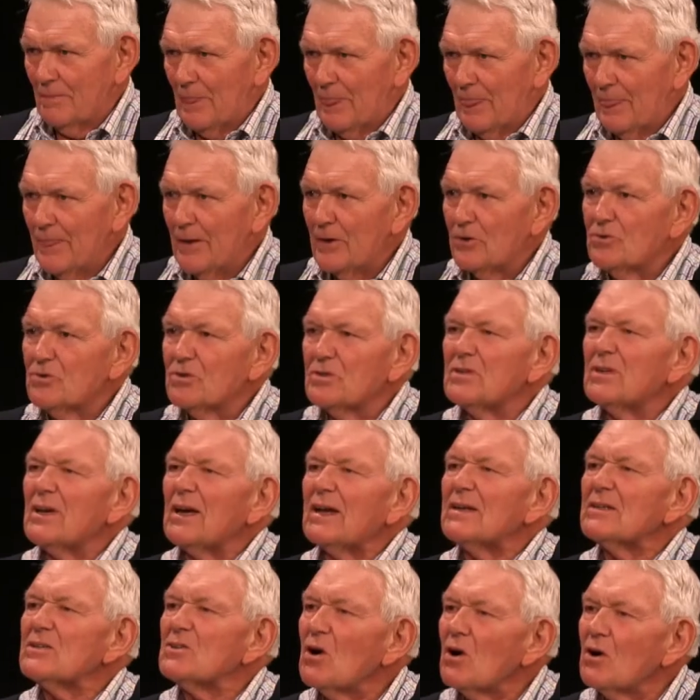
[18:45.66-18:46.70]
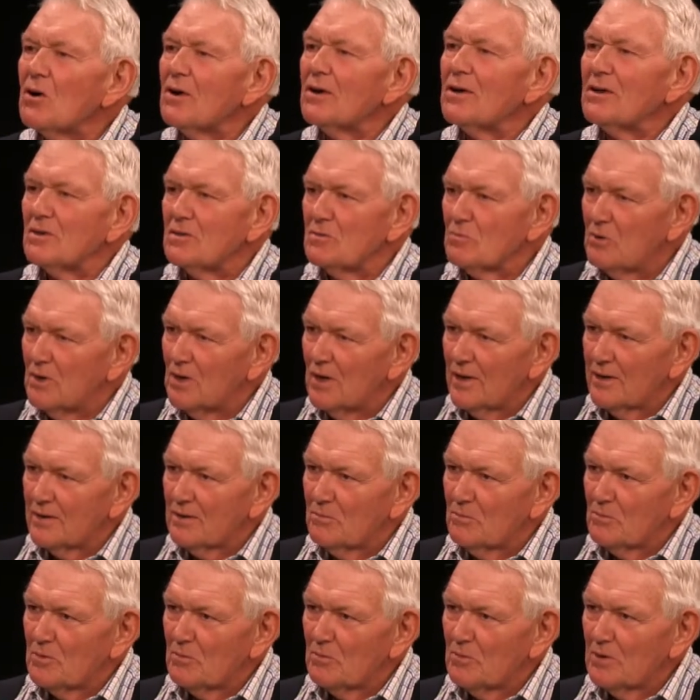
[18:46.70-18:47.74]
They're just not as hardy as we'd like
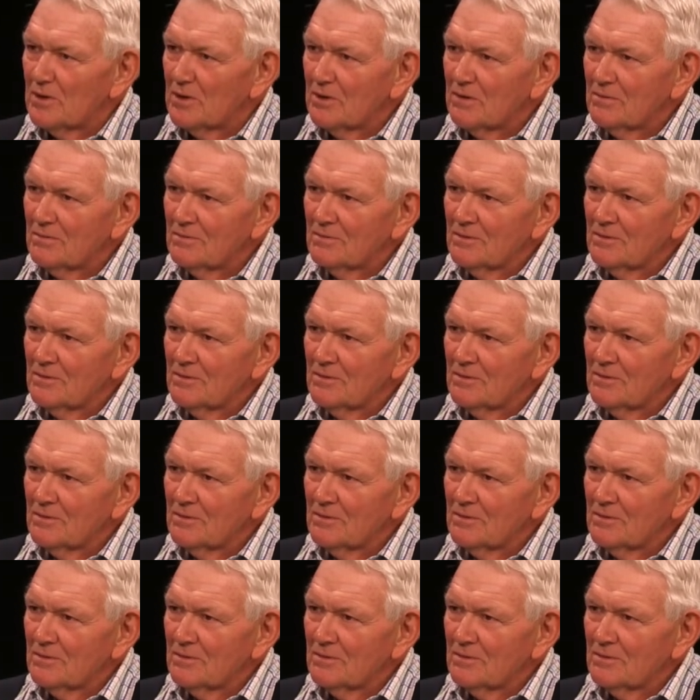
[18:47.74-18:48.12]
them to be.